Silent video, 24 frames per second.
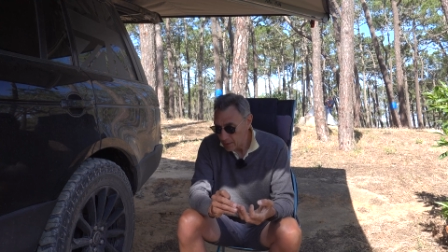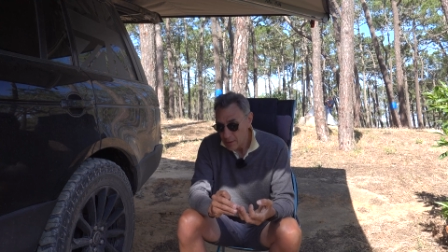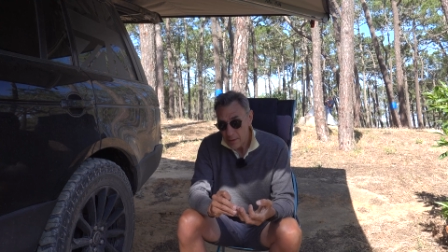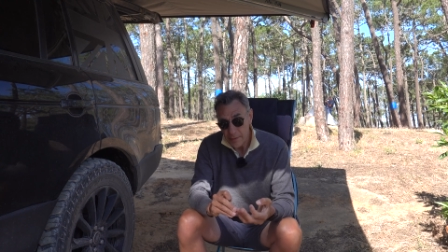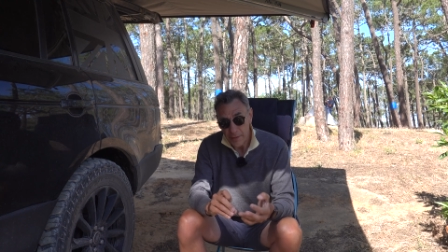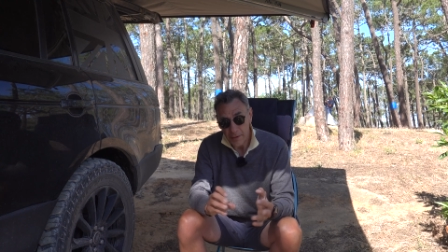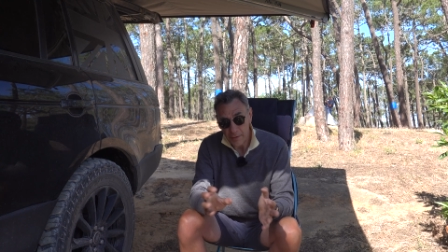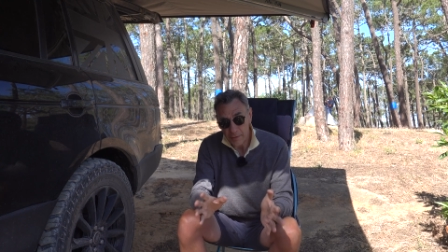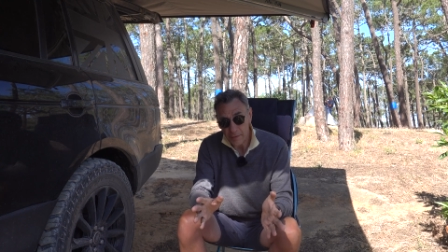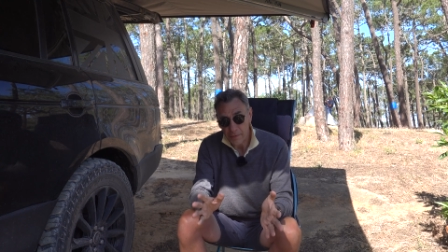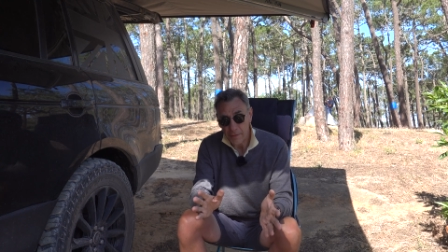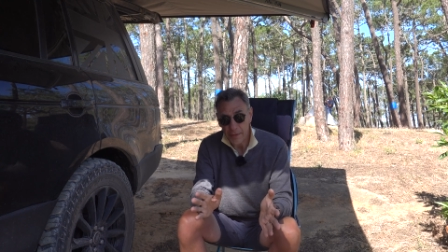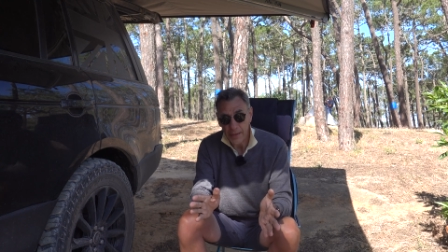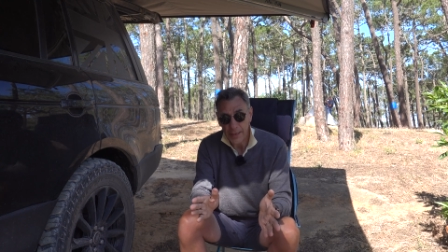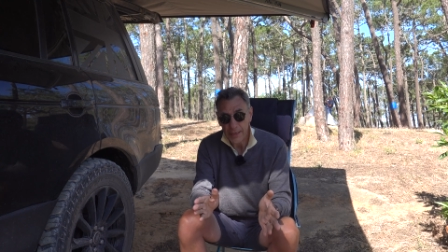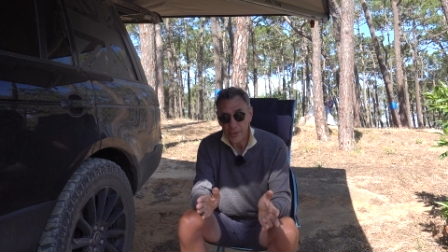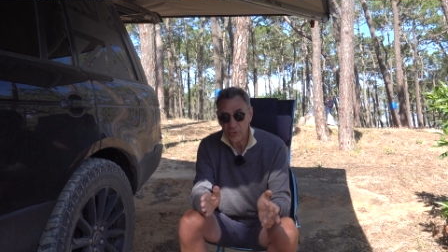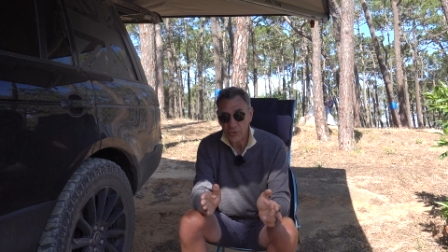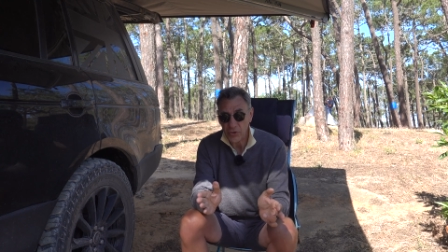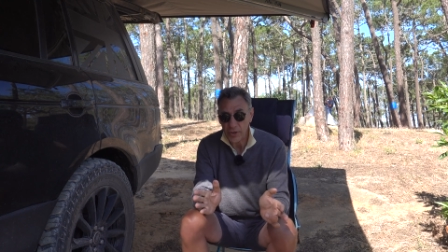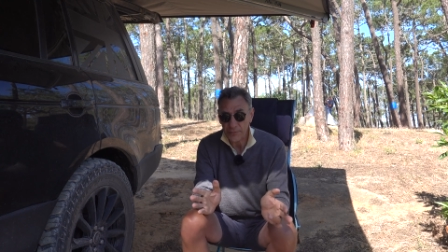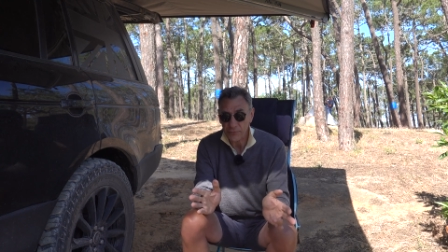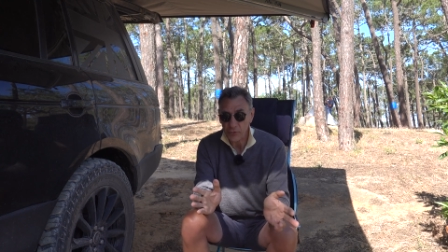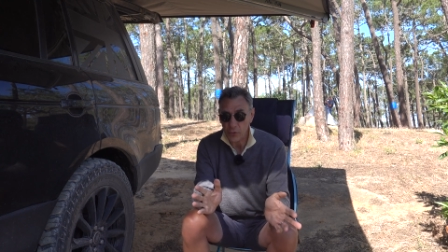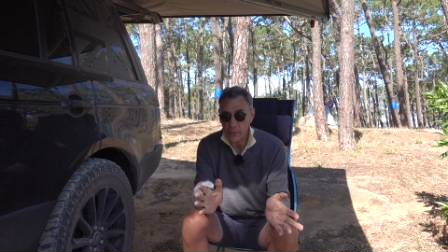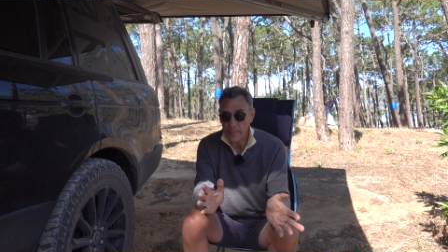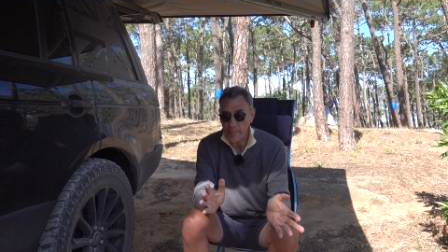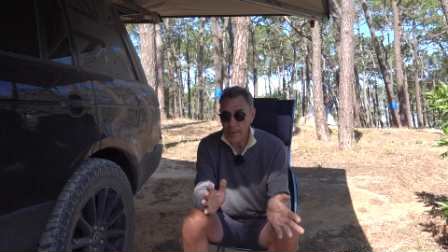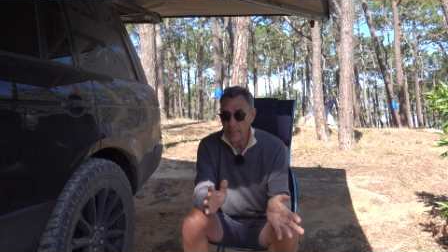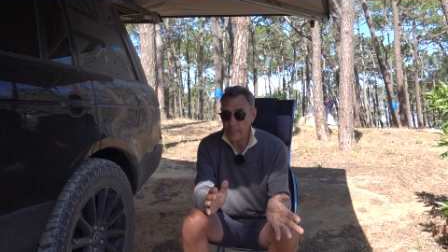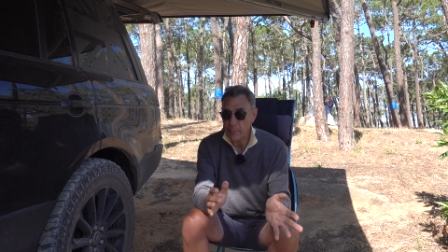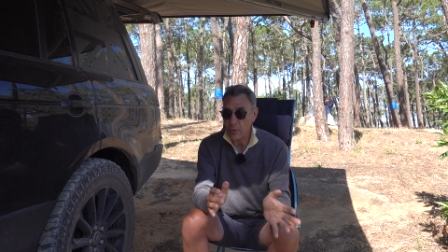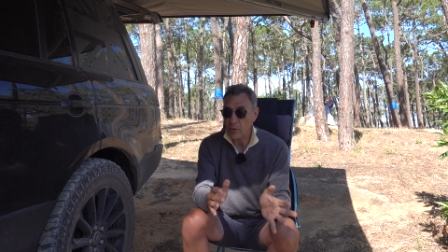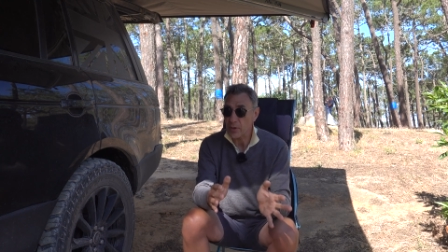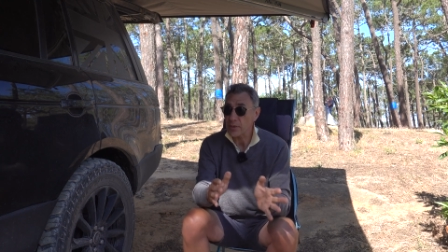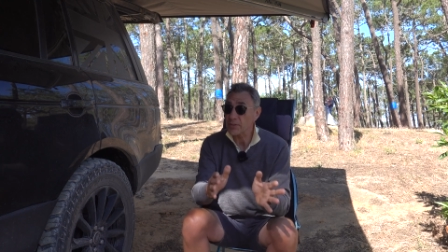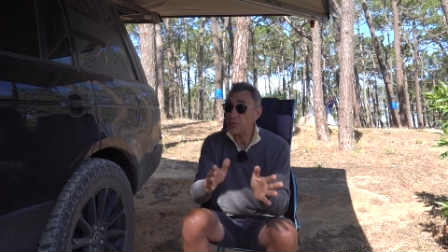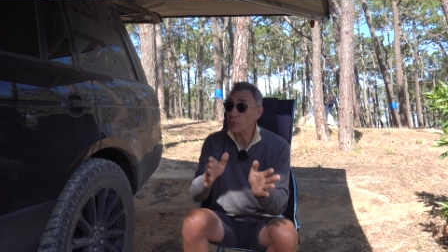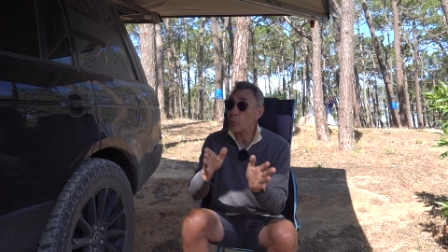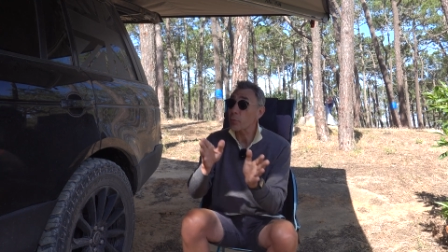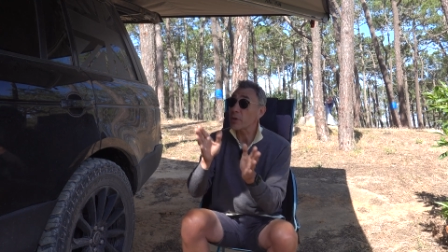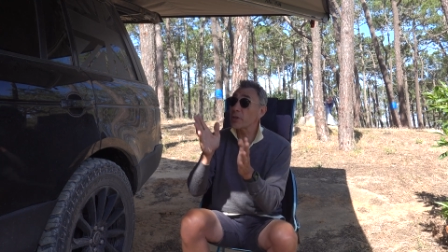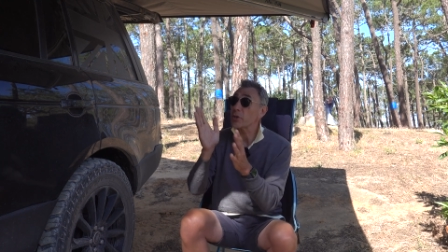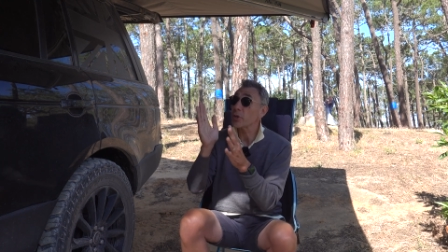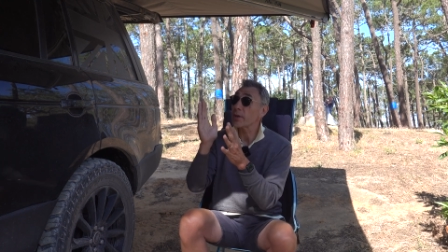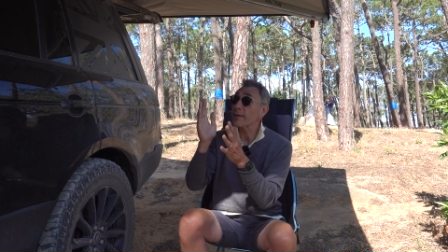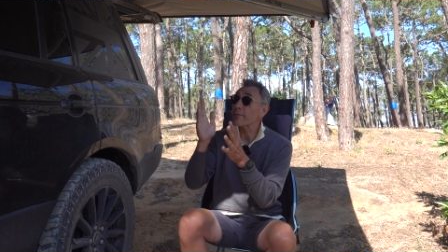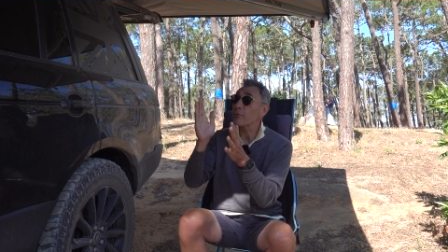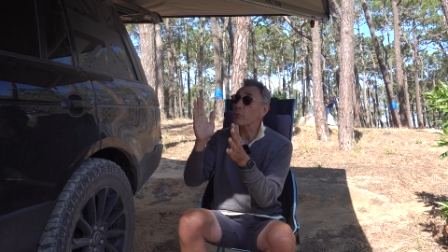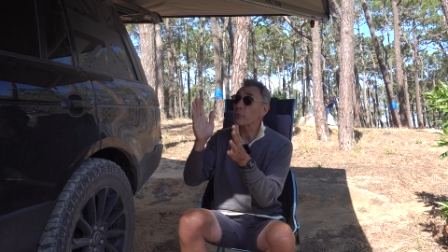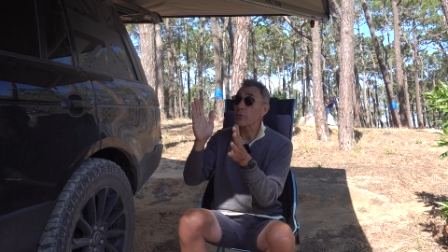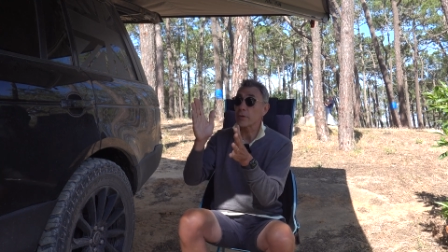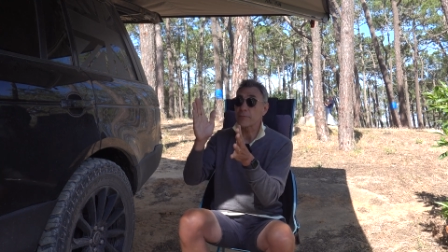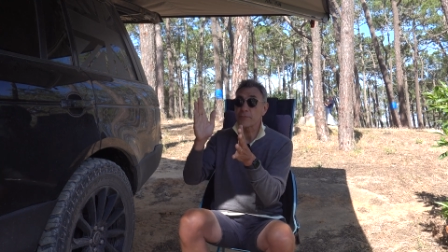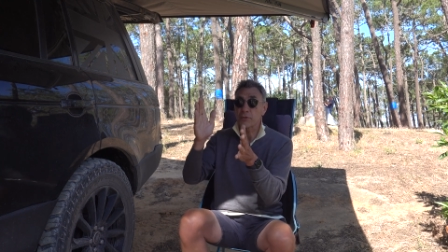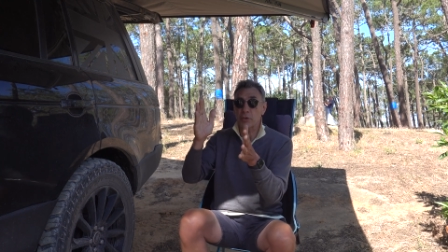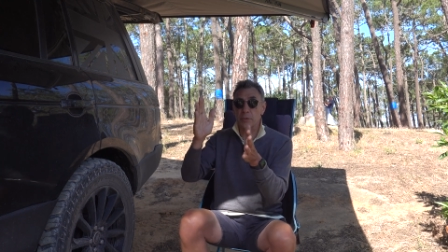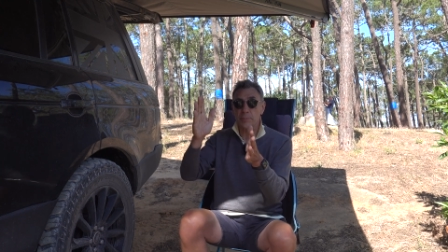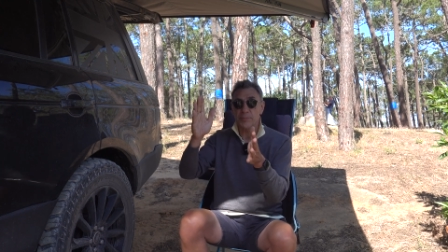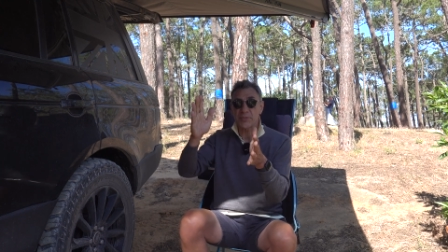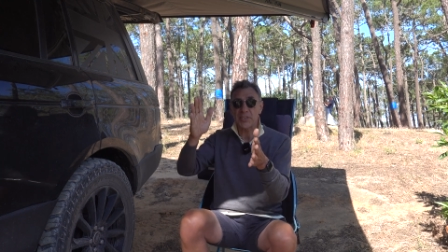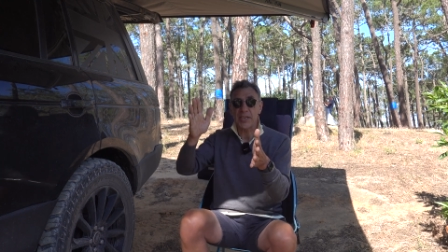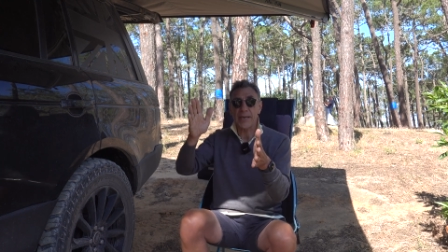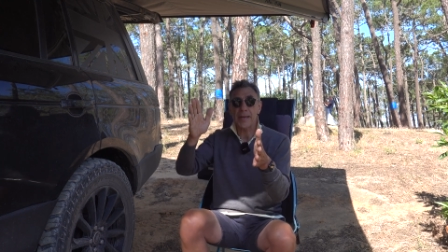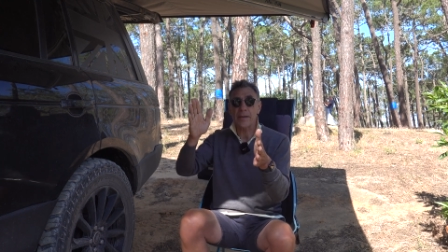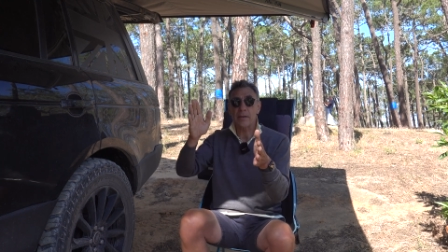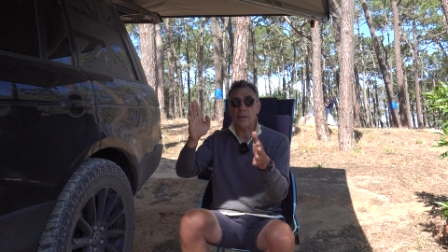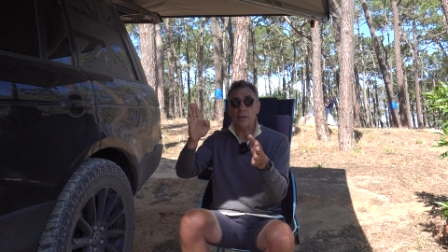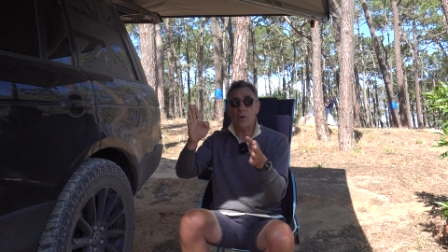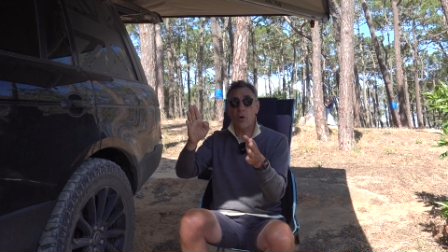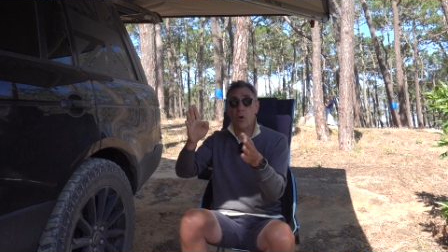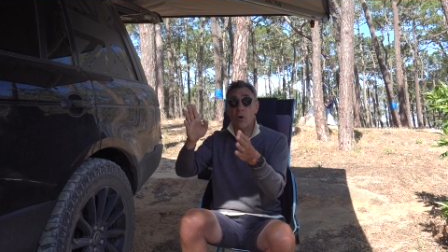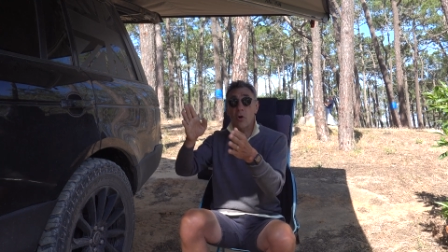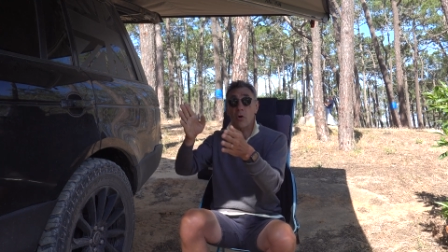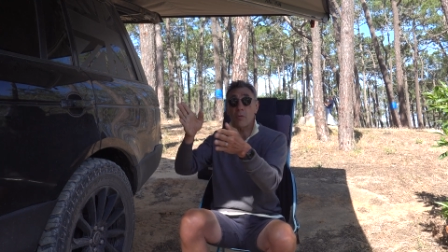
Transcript: The other thing is you have to remember is that when you have a rooftop tent,